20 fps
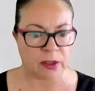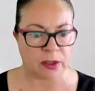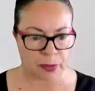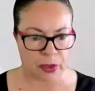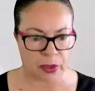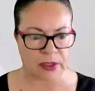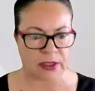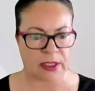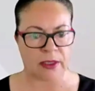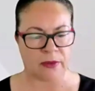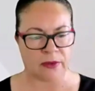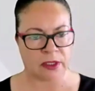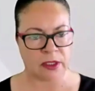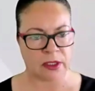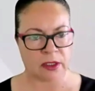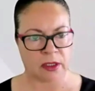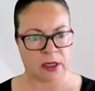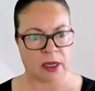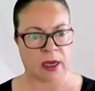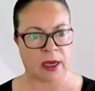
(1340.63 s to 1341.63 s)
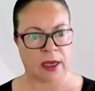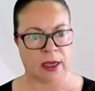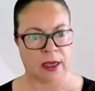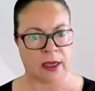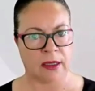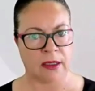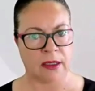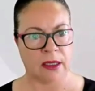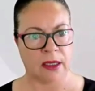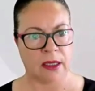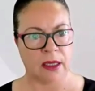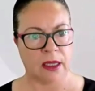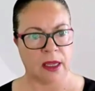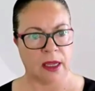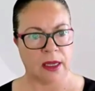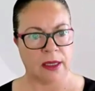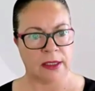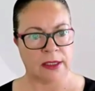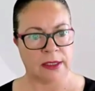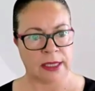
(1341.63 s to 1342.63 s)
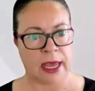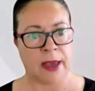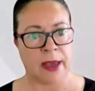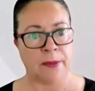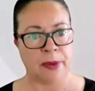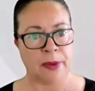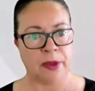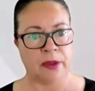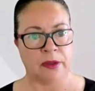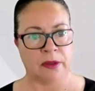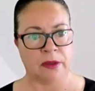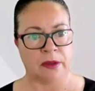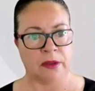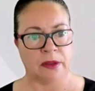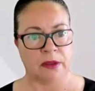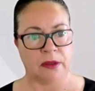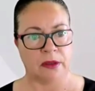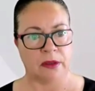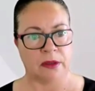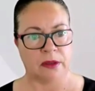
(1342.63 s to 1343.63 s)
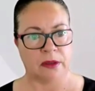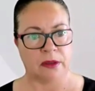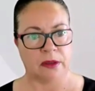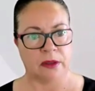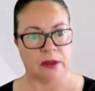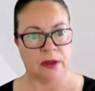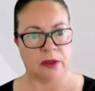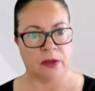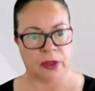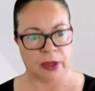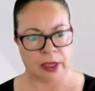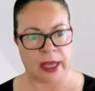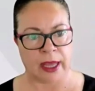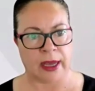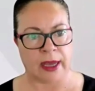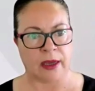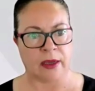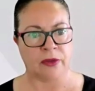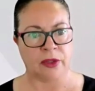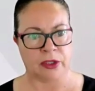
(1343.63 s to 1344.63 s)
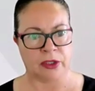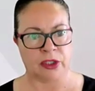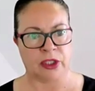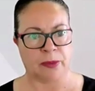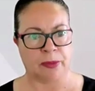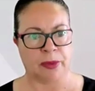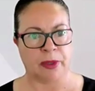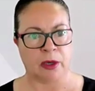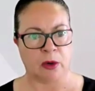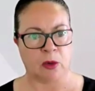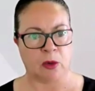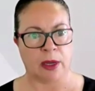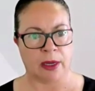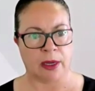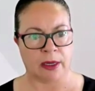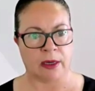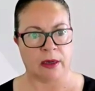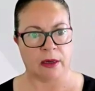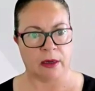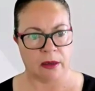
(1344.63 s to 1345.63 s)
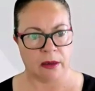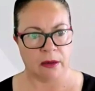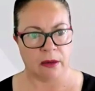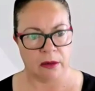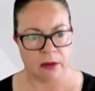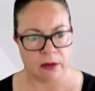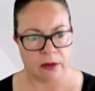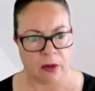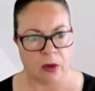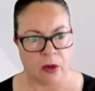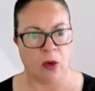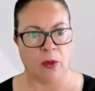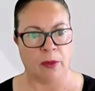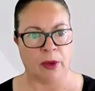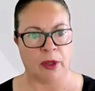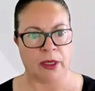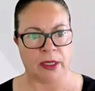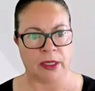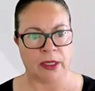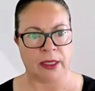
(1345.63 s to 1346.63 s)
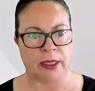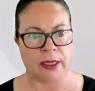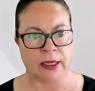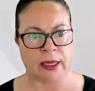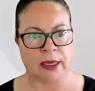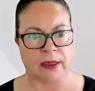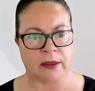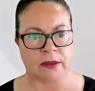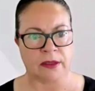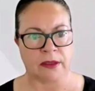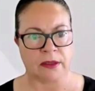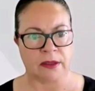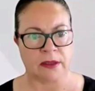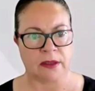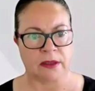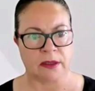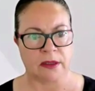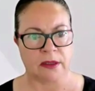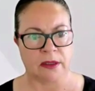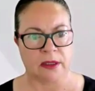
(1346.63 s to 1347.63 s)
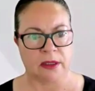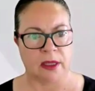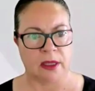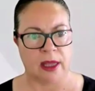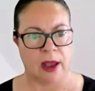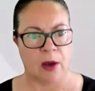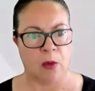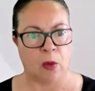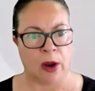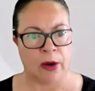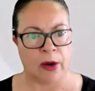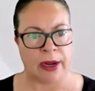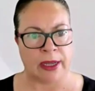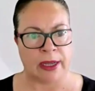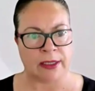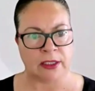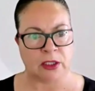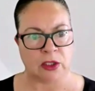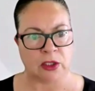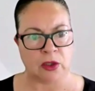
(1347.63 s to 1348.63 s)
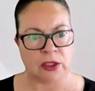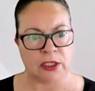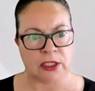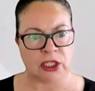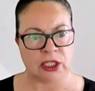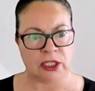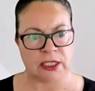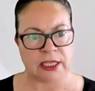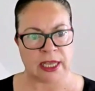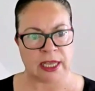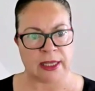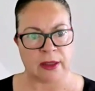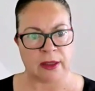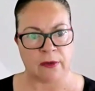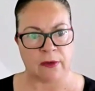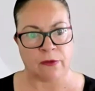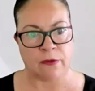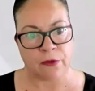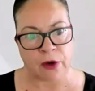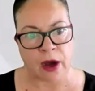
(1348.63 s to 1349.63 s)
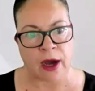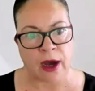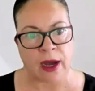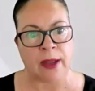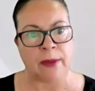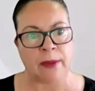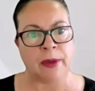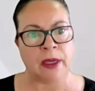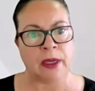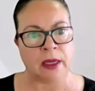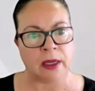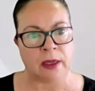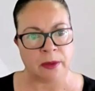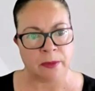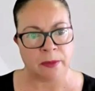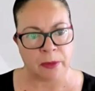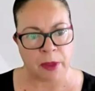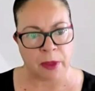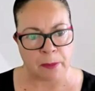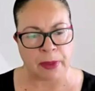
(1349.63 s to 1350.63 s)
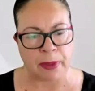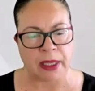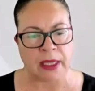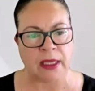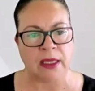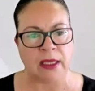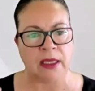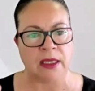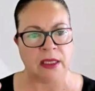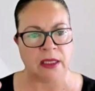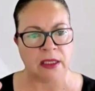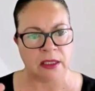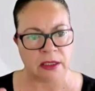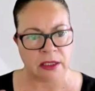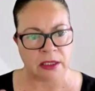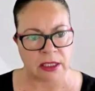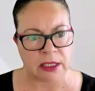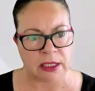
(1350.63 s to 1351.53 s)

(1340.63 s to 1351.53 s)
this processed diet dampen the GPL1 hormone in your gut? Whereas you're just saying the fiber, the beans,